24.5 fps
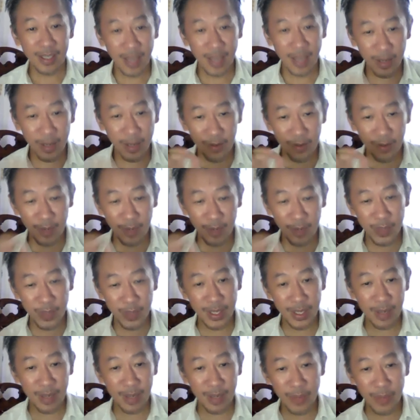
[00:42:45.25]

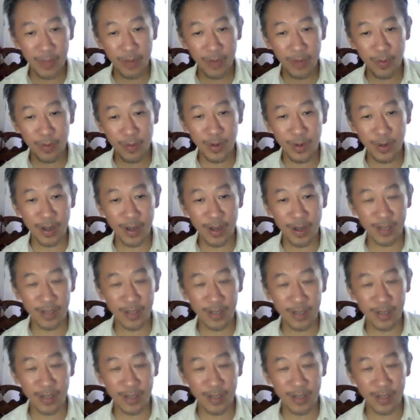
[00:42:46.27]
100% made from God.